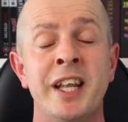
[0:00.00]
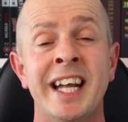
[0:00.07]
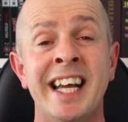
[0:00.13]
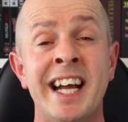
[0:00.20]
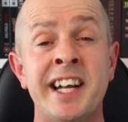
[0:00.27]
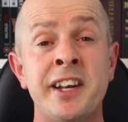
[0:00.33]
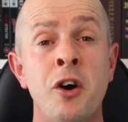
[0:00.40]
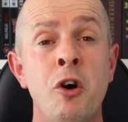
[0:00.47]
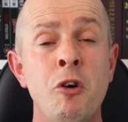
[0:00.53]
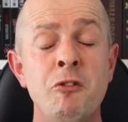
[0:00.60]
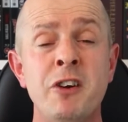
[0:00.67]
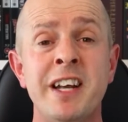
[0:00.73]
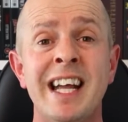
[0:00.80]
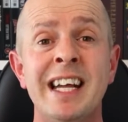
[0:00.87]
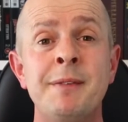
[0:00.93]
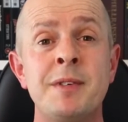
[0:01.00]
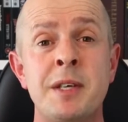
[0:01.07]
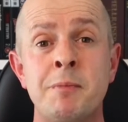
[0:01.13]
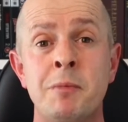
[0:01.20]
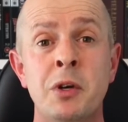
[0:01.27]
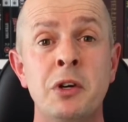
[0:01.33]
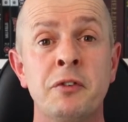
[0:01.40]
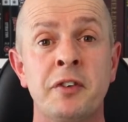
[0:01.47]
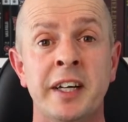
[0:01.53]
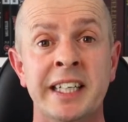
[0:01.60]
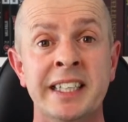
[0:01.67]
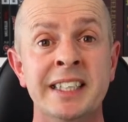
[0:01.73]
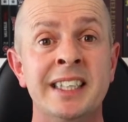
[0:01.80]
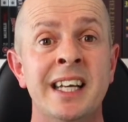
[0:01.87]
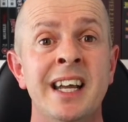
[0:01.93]
They had horror names of
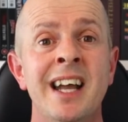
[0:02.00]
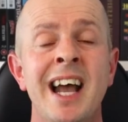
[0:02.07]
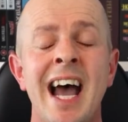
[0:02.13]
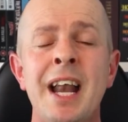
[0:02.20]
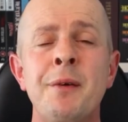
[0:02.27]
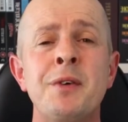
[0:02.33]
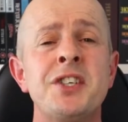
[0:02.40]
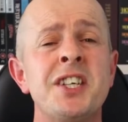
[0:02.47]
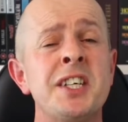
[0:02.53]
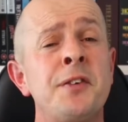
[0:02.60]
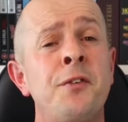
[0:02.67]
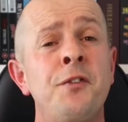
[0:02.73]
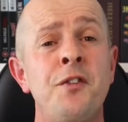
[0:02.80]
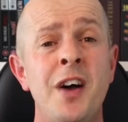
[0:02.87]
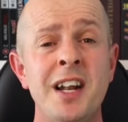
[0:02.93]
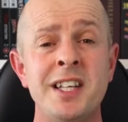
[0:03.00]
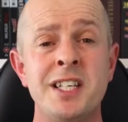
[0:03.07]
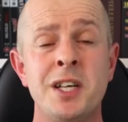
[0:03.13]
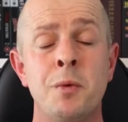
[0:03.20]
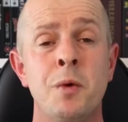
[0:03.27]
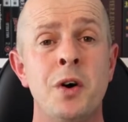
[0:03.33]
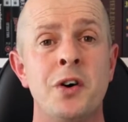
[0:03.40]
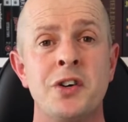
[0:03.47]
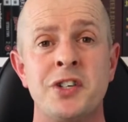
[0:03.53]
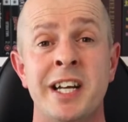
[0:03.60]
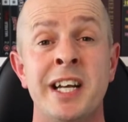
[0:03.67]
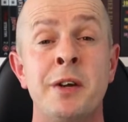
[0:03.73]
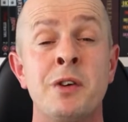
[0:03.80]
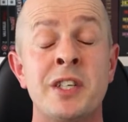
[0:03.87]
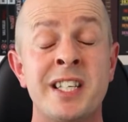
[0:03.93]
movies, and it was just fun to watch,
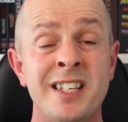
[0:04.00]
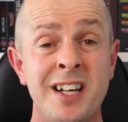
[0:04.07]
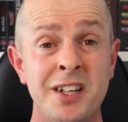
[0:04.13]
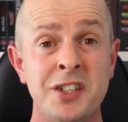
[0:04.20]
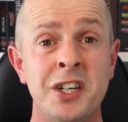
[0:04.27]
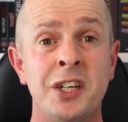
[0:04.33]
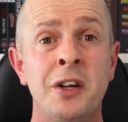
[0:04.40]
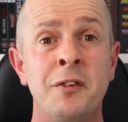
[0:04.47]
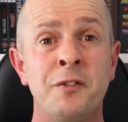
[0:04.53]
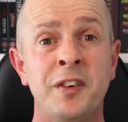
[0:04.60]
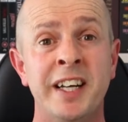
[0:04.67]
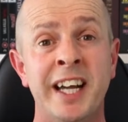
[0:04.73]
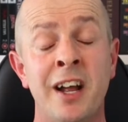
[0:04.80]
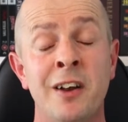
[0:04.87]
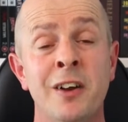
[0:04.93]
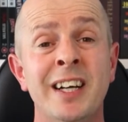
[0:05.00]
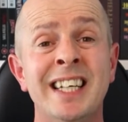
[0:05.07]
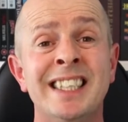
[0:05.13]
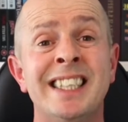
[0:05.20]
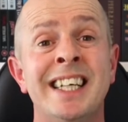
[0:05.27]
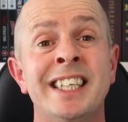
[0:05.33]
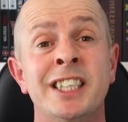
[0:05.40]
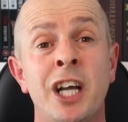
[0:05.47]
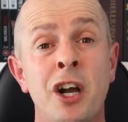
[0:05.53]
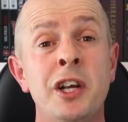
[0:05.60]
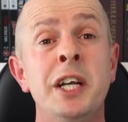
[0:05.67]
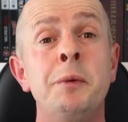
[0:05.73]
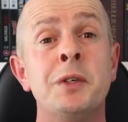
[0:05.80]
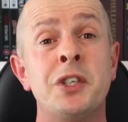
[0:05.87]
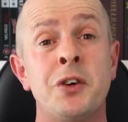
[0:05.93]
and it was such a good video. And like I say,
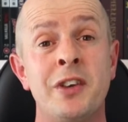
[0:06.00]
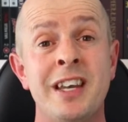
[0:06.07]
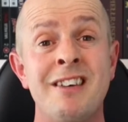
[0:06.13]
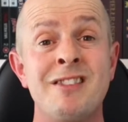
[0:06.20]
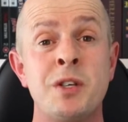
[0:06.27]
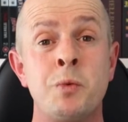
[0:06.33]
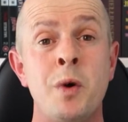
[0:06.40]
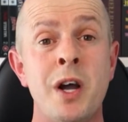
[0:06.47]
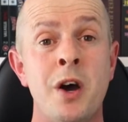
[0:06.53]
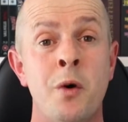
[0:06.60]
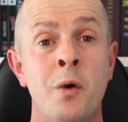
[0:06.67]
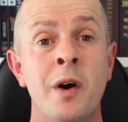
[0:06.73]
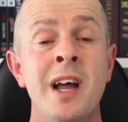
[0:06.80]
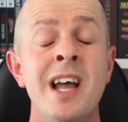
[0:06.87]
Tony was on there as well,